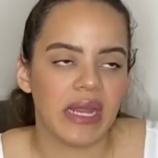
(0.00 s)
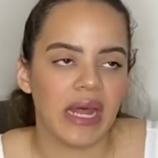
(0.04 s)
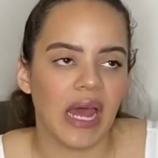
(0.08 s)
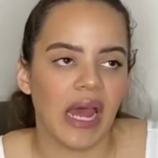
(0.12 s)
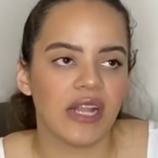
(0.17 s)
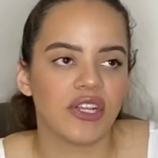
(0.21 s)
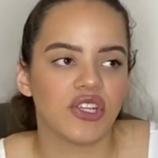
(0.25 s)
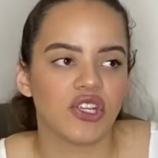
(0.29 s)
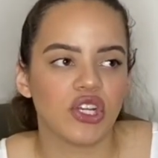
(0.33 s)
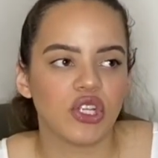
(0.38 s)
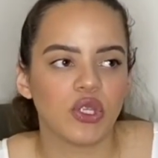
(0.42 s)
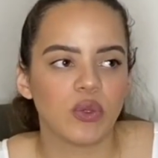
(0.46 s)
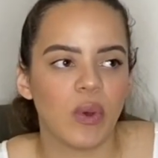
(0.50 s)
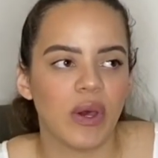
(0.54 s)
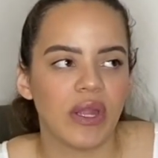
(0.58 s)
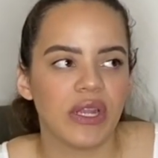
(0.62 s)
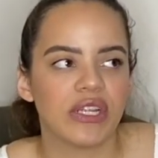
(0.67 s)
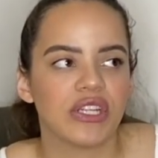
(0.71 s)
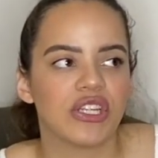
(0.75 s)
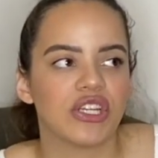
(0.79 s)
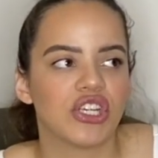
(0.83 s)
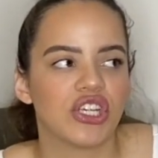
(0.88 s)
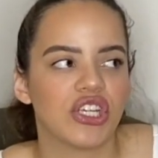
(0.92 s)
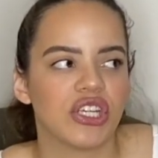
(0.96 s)
I just wanted
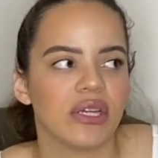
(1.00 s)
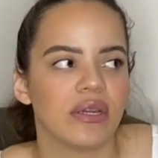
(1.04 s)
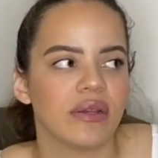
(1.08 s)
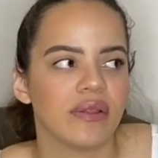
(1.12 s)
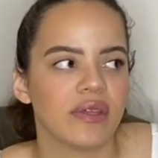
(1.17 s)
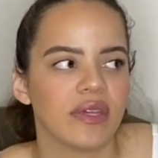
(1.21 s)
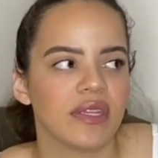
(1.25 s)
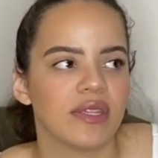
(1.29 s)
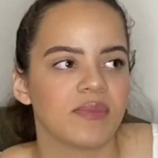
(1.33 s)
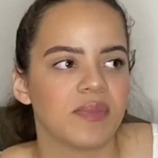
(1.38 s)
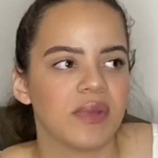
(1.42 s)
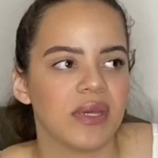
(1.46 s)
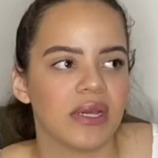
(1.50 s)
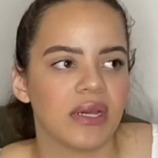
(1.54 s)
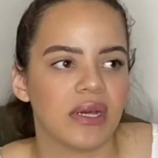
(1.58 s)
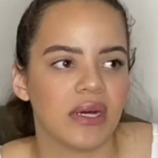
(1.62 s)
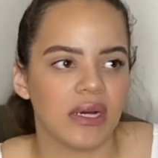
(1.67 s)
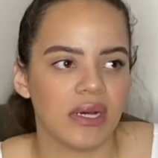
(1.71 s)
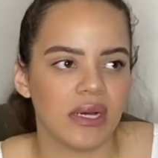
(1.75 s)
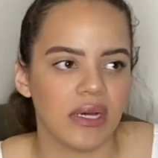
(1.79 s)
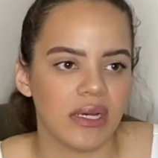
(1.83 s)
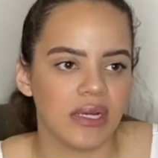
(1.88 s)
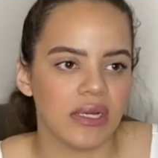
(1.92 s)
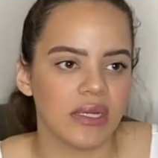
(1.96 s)
to share this
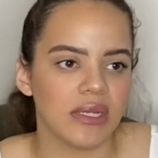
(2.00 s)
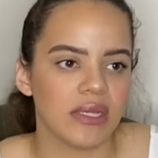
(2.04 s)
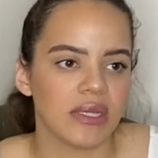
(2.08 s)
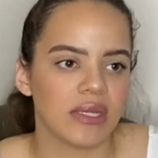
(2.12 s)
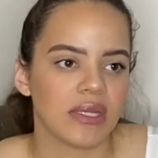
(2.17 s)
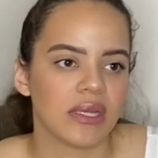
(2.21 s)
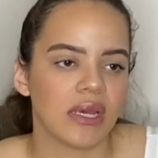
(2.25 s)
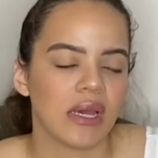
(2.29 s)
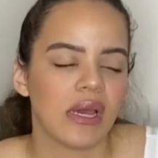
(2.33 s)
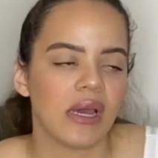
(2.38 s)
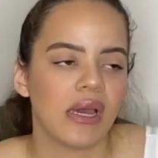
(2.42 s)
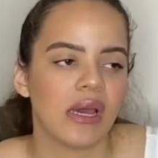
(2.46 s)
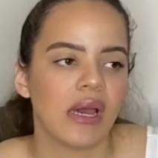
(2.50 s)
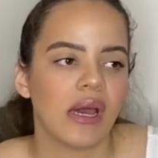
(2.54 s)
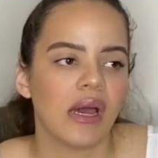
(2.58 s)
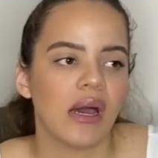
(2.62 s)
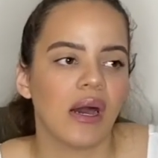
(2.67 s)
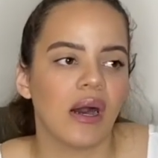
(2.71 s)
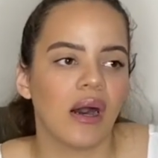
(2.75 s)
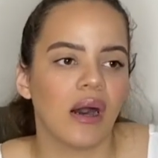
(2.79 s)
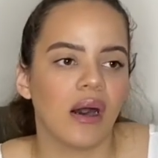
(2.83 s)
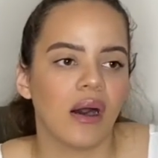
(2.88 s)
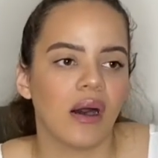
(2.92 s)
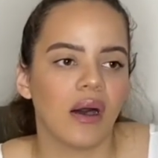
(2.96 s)
because
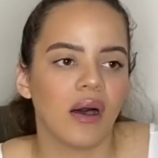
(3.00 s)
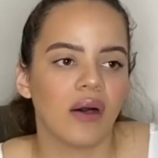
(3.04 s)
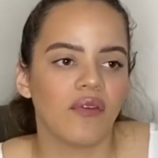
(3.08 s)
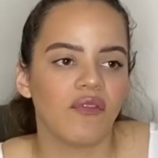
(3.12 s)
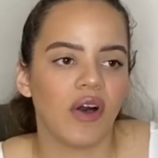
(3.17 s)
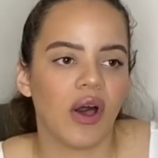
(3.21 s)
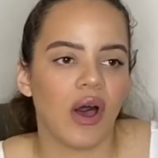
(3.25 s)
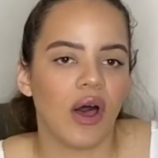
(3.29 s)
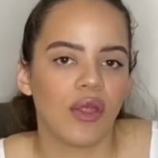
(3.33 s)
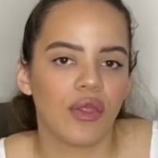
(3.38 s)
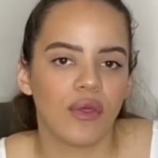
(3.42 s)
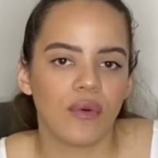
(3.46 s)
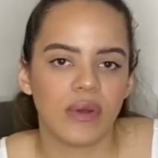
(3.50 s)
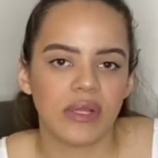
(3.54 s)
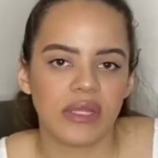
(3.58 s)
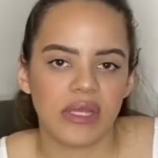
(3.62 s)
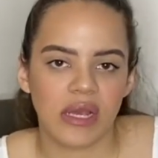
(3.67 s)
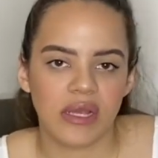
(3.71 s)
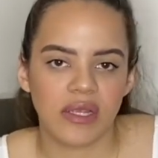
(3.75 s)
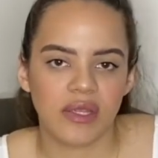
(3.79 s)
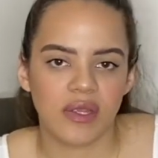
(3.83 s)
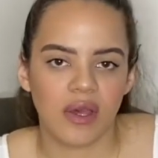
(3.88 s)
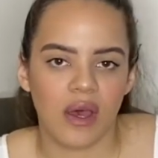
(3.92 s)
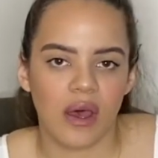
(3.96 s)
of all the ones I
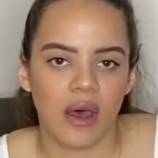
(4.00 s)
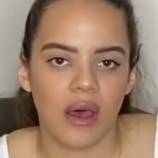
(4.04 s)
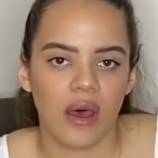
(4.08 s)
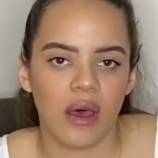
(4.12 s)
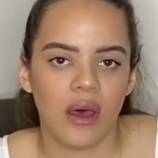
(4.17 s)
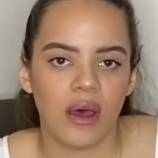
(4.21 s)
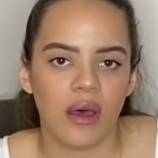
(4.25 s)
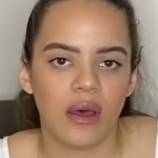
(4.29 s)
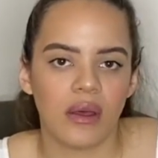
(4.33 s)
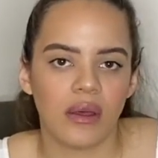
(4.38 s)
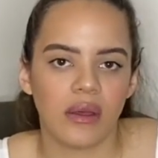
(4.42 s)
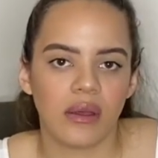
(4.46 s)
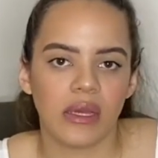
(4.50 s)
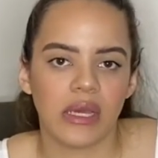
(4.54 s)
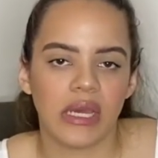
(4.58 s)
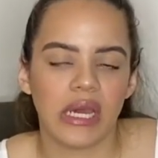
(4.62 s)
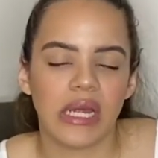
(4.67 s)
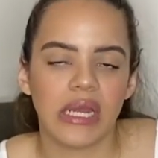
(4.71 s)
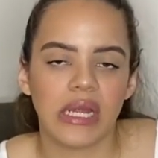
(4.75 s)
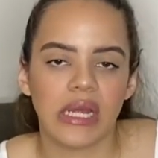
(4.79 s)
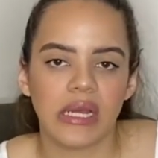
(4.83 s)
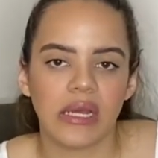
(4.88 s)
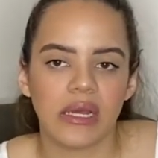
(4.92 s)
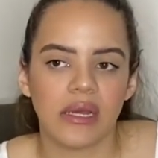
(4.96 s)
saw
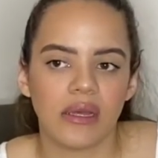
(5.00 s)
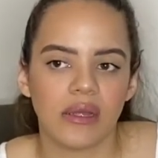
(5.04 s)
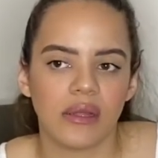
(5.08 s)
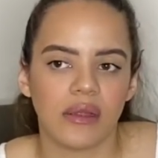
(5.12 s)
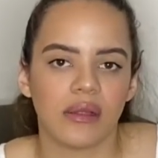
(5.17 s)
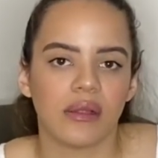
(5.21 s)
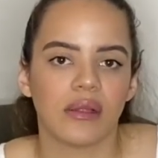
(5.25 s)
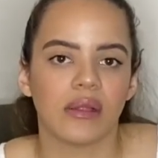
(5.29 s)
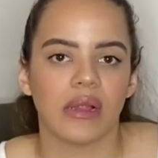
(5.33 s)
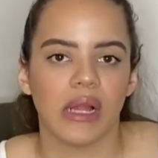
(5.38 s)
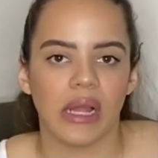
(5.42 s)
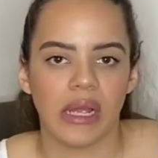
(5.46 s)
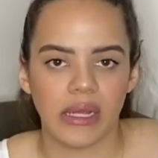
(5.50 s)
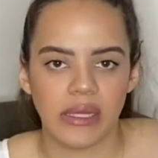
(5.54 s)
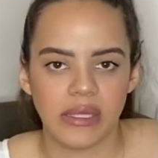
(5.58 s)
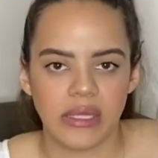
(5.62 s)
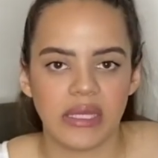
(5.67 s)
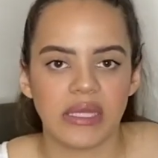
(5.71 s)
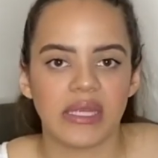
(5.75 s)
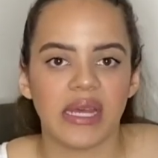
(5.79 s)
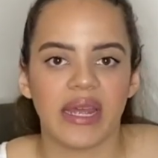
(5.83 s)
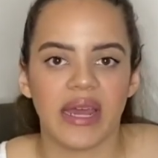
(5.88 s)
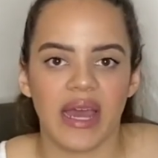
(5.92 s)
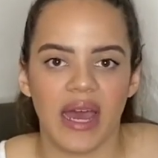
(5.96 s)
getting, like,
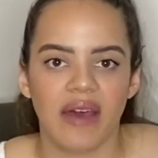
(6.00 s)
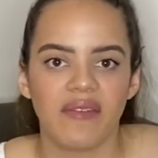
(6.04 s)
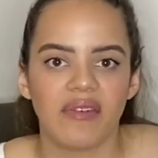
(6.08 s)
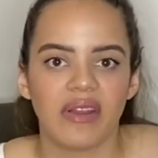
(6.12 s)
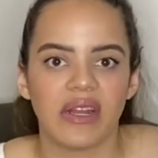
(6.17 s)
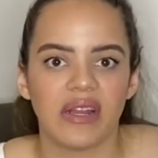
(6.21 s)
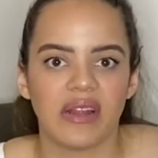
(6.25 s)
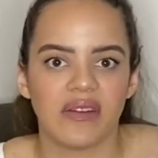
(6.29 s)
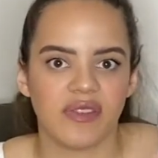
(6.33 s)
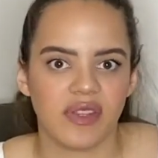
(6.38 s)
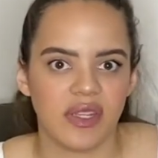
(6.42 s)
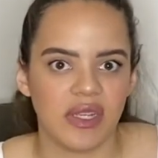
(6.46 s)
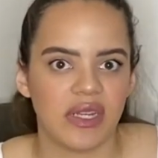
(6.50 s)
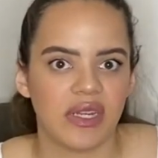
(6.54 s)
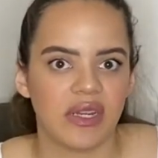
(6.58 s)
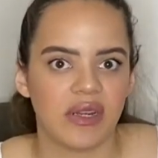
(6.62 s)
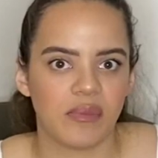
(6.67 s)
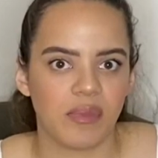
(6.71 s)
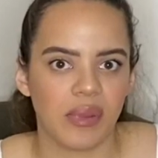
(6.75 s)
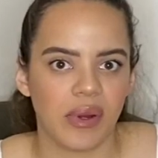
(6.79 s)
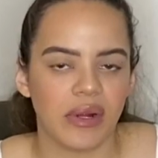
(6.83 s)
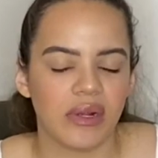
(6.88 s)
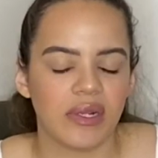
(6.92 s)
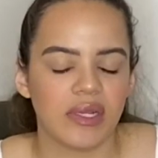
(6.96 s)
since I have it and I've seen it in
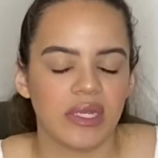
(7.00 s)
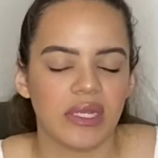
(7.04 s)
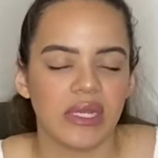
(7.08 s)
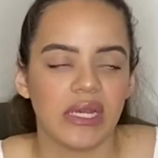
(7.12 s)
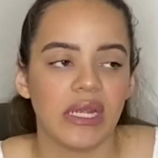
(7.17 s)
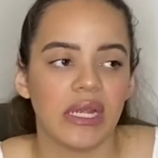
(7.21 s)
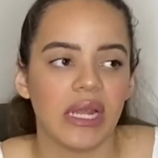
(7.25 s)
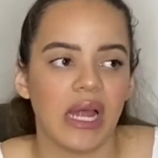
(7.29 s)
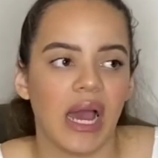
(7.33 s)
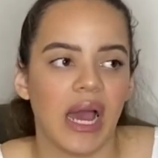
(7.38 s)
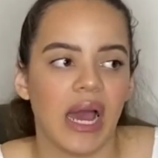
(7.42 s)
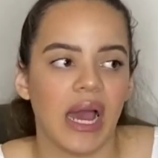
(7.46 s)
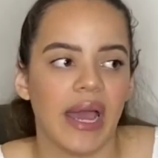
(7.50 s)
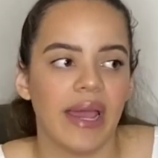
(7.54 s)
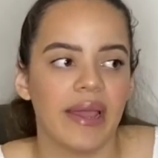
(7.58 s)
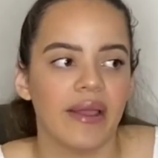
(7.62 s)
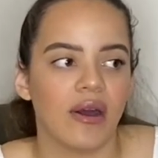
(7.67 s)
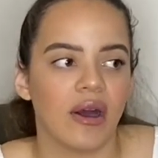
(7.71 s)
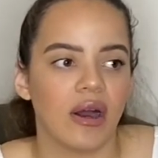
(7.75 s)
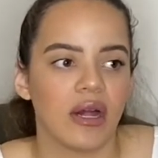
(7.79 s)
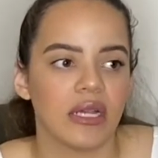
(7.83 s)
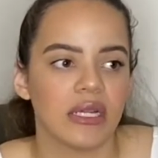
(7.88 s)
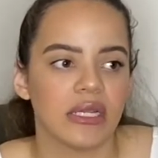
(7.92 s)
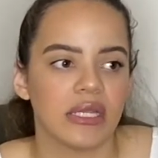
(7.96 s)
person, I
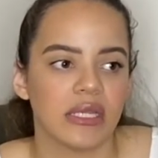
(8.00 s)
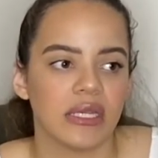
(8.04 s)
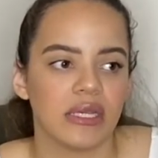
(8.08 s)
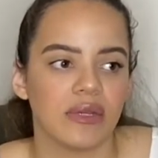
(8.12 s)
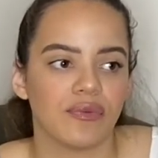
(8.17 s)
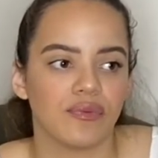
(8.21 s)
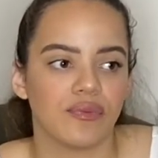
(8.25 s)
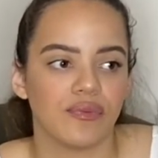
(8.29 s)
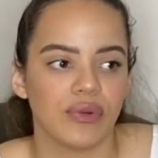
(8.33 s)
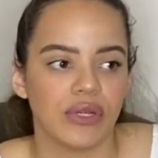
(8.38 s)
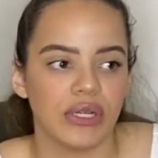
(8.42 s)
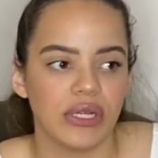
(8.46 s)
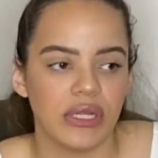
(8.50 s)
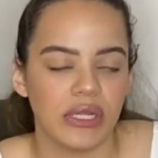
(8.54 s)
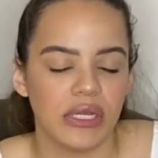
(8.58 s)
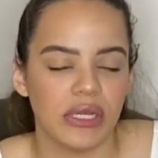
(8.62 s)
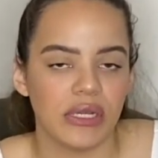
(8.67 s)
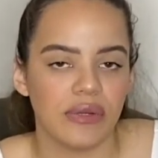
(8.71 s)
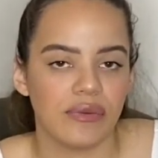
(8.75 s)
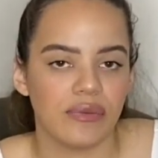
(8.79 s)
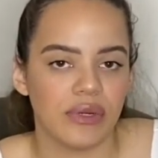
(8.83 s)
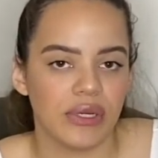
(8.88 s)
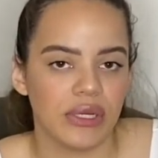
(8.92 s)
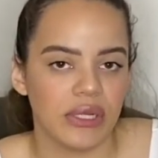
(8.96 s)
honestly really
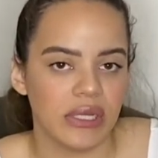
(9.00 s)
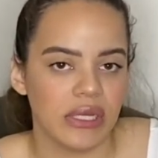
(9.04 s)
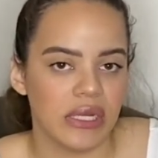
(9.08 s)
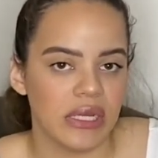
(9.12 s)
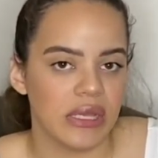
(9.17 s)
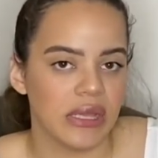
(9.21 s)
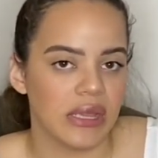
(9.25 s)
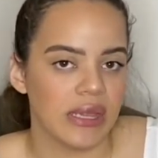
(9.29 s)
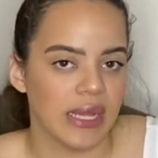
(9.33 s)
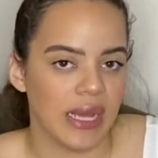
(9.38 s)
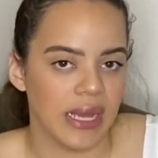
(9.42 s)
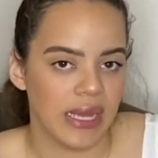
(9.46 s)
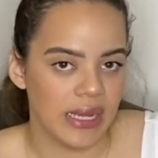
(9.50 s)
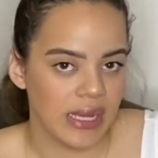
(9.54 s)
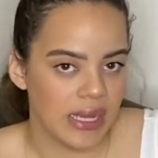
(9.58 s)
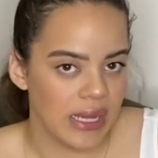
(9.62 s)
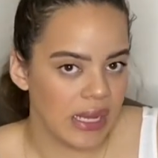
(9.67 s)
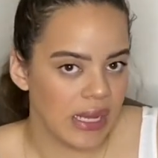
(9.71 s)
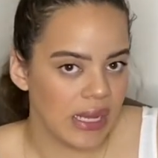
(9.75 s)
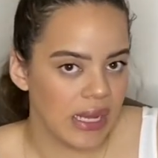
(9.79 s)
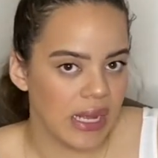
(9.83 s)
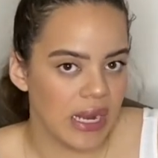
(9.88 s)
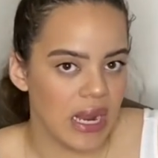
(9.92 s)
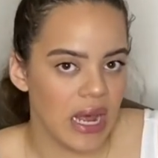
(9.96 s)
like
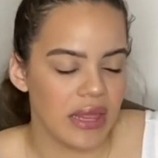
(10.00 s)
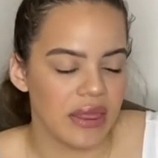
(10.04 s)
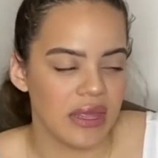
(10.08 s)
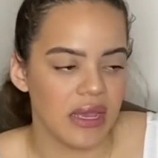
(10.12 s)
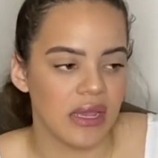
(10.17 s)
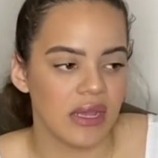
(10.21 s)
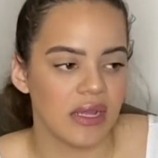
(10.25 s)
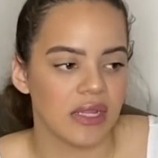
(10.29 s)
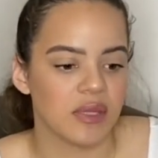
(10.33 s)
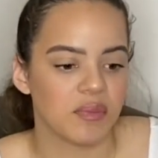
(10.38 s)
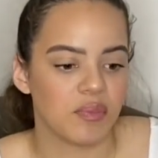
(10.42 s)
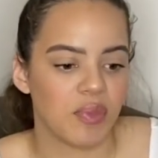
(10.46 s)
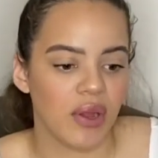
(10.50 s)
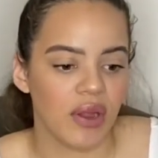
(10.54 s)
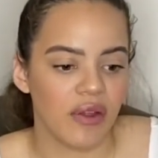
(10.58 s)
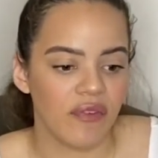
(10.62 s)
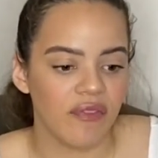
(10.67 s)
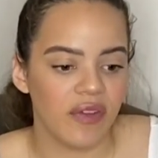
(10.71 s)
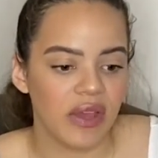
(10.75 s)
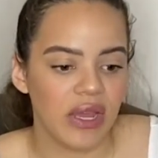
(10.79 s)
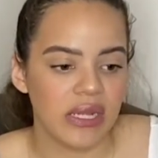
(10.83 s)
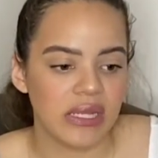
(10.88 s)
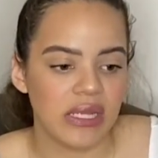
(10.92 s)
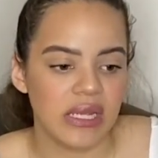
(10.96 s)
it, and I think it's
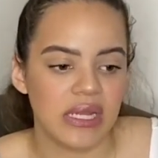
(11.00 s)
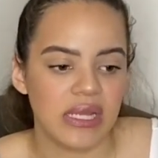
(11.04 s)
perfect.